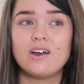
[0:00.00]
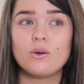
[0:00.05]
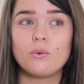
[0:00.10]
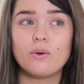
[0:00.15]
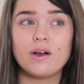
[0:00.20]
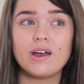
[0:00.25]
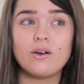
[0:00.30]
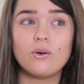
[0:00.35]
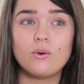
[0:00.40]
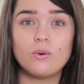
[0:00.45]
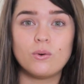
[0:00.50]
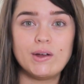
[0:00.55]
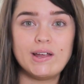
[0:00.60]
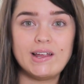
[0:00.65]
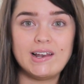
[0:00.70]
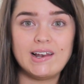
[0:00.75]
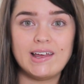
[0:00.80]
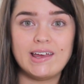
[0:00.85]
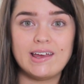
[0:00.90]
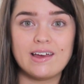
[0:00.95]
quite
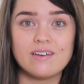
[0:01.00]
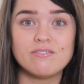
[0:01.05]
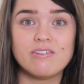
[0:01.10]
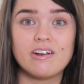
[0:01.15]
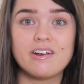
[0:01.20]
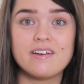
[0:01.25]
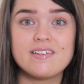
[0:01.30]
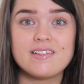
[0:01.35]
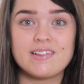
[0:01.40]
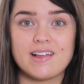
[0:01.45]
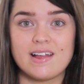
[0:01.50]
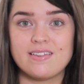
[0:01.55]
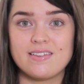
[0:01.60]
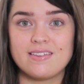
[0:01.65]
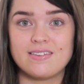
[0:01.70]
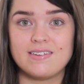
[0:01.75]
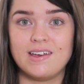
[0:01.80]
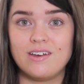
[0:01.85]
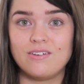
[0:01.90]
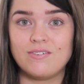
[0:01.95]
oily and very
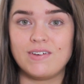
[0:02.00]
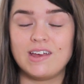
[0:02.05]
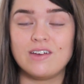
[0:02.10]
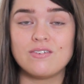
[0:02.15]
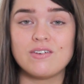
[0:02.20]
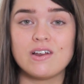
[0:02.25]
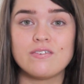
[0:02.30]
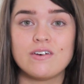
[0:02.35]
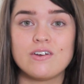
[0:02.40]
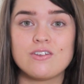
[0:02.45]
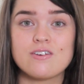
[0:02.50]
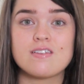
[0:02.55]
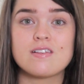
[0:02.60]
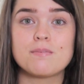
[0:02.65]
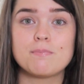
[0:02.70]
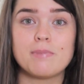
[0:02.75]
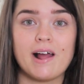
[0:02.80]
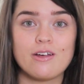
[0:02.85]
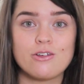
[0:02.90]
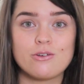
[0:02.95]
sensitive. Even if I just
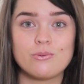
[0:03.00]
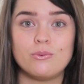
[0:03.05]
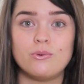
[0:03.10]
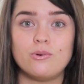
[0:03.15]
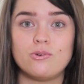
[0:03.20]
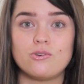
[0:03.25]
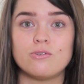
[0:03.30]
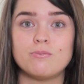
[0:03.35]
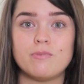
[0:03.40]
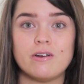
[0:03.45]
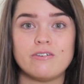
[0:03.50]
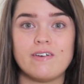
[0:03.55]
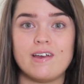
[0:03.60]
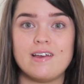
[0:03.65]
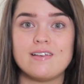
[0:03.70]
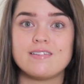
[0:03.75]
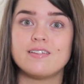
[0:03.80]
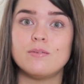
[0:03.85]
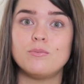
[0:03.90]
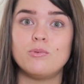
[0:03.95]
splashed water on my
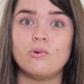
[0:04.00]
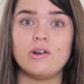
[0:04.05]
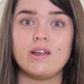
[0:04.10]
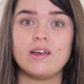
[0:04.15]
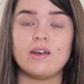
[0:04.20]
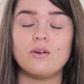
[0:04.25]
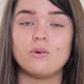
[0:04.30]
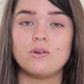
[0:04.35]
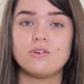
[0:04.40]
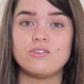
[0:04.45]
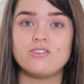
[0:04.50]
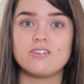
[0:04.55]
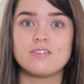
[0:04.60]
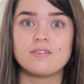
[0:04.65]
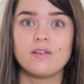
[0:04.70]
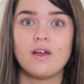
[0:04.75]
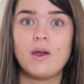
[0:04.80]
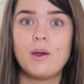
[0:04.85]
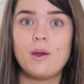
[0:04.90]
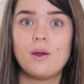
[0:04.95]
face in the morning, it would just
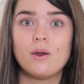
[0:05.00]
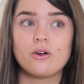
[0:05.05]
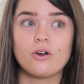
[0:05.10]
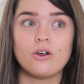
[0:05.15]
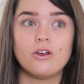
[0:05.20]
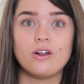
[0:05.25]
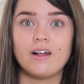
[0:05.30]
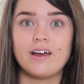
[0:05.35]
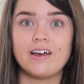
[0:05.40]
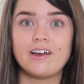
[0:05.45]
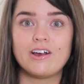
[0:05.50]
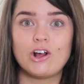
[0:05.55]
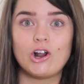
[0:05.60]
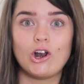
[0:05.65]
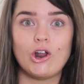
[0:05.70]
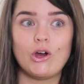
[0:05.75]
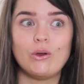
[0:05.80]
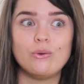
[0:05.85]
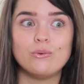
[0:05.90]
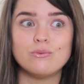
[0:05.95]
go like
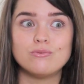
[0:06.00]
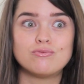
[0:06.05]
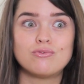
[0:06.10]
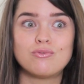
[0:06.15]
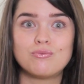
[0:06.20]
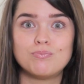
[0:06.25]
glow